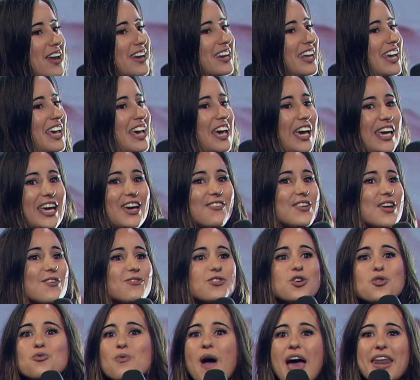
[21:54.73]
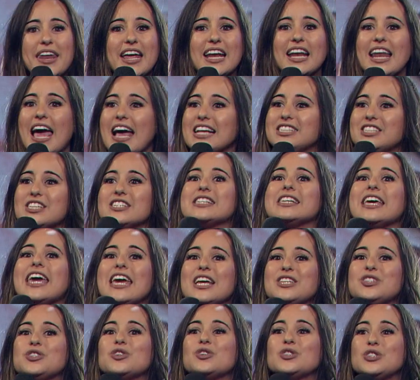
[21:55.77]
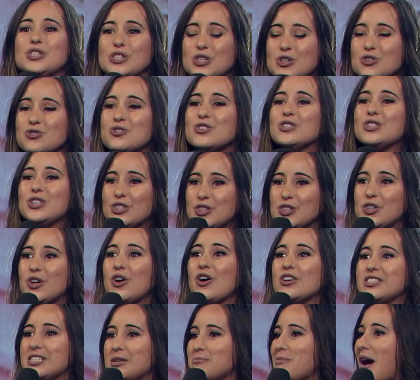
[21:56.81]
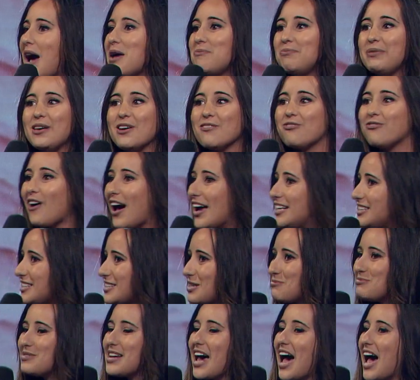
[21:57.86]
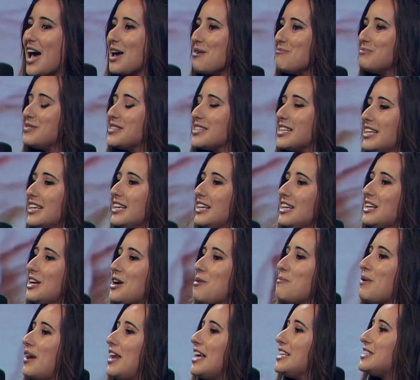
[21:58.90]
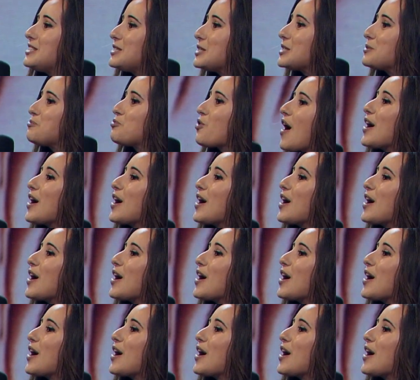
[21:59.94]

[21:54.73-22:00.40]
And even if you're running late, just get your children to church. It might be a fight sometimes, but let's just